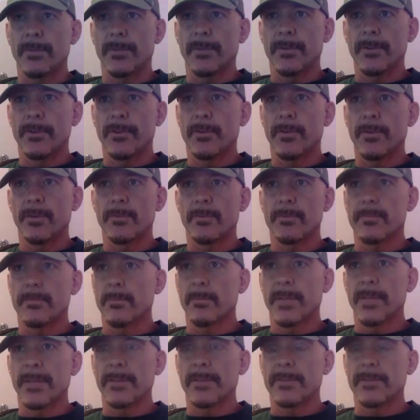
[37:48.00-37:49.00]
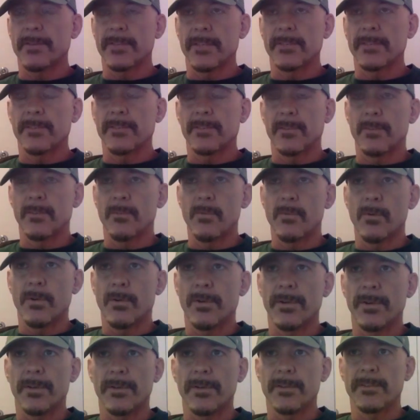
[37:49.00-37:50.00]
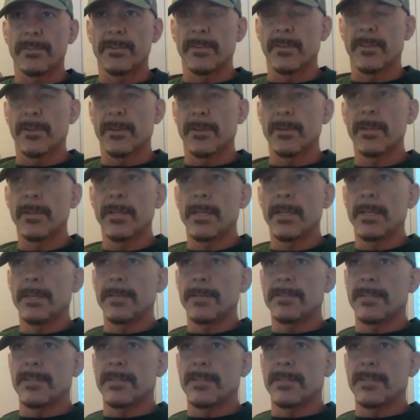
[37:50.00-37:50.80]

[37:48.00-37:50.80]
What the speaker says: where you're going from like 6 in the morning until